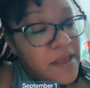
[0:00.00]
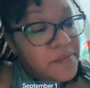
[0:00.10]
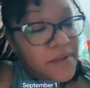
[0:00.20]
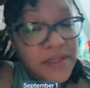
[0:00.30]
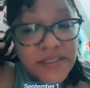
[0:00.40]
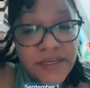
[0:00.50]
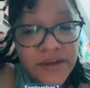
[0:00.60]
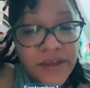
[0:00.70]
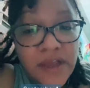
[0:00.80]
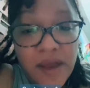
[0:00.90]

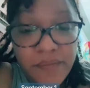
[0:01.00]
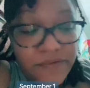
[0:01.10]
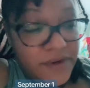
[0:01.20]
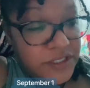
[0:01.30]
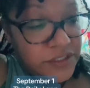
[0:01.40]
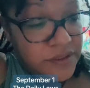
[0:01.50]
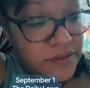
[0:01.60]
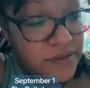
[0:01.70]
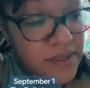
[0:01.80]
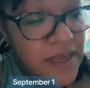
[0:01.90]
military operation.
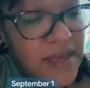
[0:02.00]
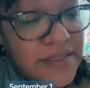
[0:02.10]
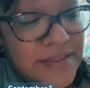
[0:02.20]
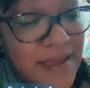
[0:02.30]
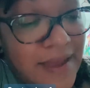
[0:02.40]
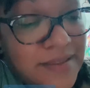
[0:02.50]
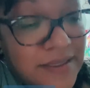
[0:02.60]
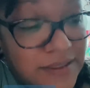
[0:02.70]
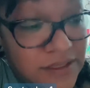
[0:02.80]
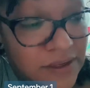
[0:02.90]
Tactics,